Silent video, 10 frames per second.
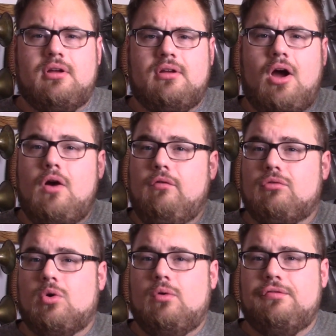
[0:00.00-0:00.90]

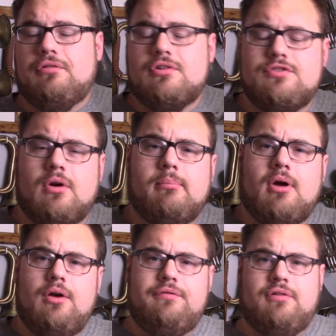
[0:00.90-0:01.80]
Overall, for a
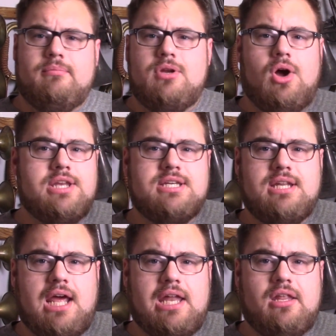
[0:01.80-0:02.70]
trombone from
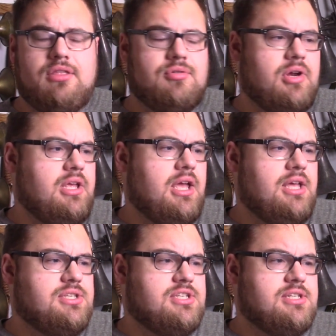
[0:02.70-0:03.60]
1983,
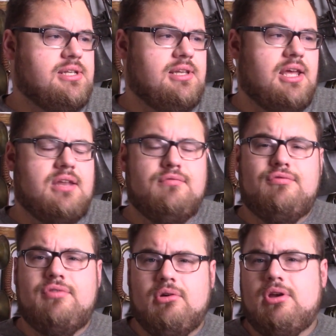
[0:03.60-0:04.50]
it's still in
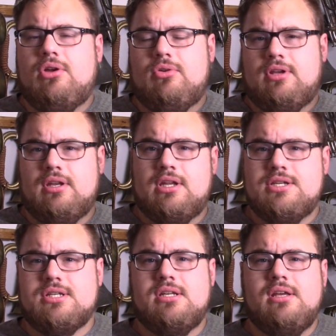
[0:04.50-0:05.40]
very good
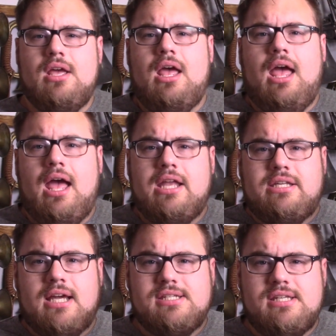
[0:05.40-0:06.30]
condition.
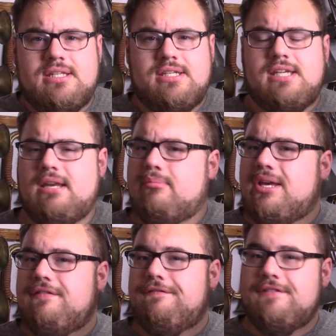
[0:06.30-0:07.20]
It doesn't set
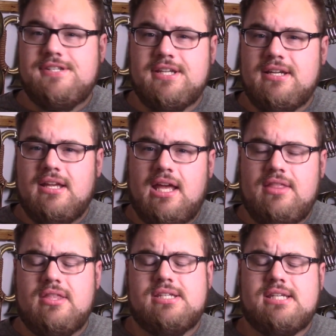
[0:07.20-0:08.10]
me fizzing
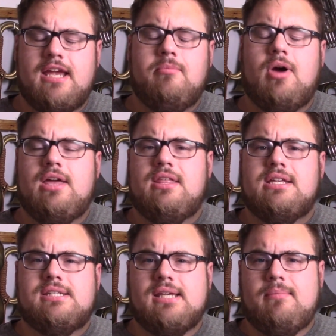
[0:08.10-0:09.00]
in the same way
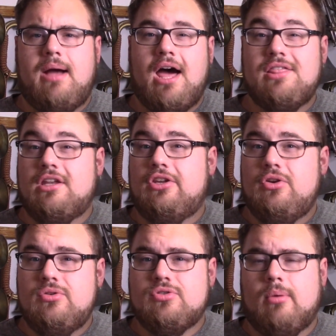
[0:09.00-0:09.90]
that some other
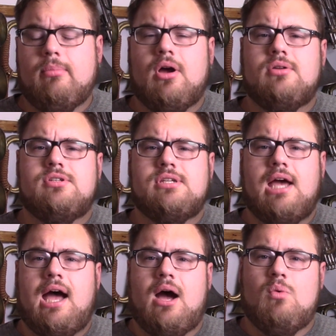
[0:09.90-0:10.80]
new trombones
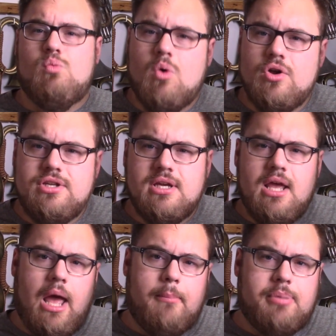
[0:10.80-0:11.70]
would,
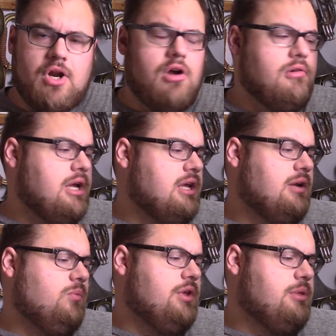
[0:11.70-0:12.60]
but I
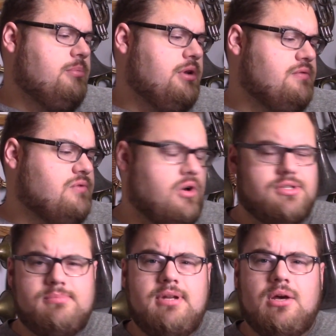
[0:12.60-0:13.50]
reckon with a bit of
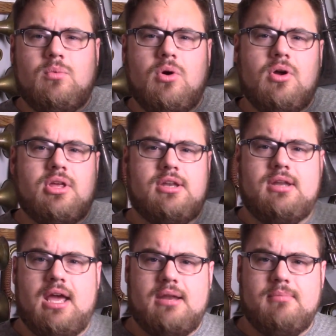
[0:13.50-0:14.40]
cosmetic work
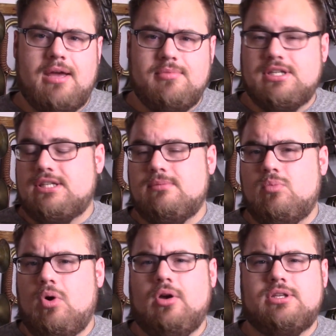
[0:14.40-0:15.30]
and maybe just some
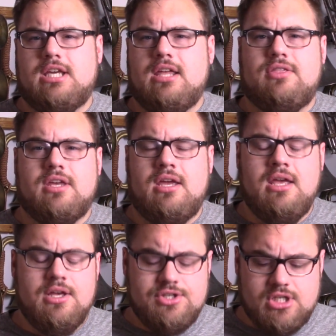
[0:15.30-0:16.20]
work to get the
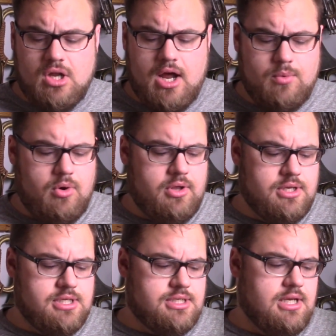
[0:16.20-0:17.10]
slide
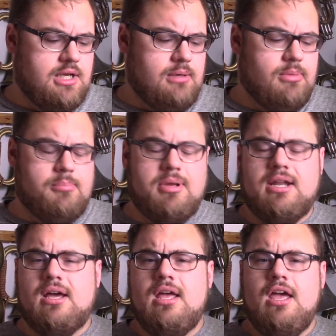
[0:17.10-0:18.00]
working just a little bit
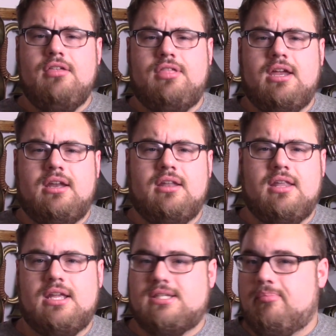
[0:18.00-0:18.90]
better, then
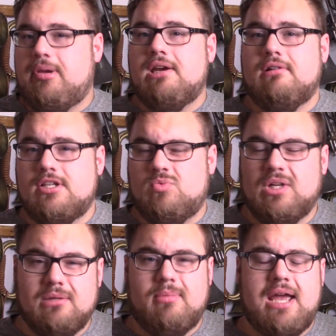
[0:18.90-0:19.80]
its appearance
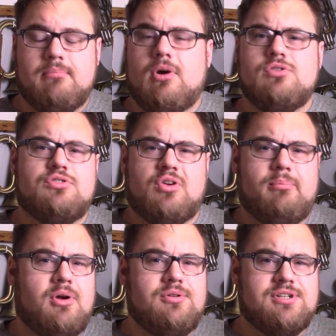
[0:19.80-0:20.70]
will make most
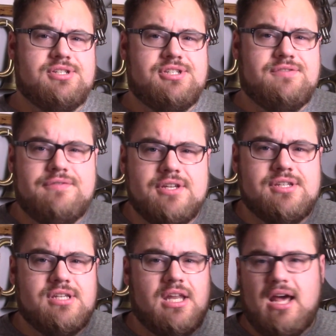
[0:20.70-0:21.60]
trombonists
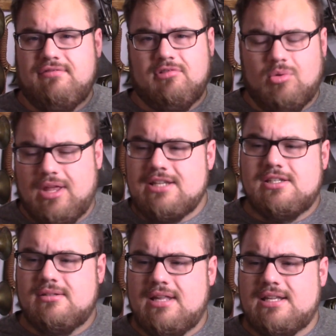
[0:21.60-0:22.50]
fizz, and after all,
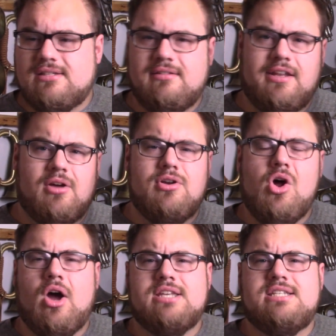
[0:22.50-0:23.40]
that's
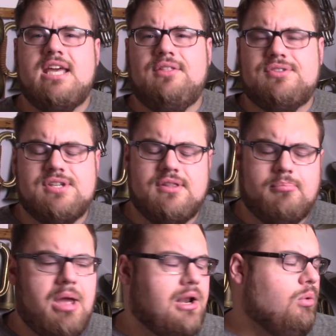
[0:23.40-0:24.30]
9/10 of the
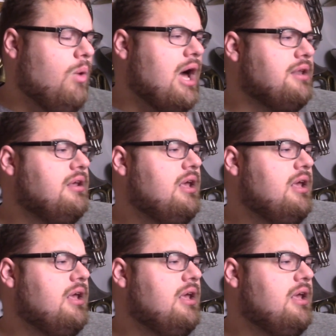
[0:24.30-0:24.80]
battle won.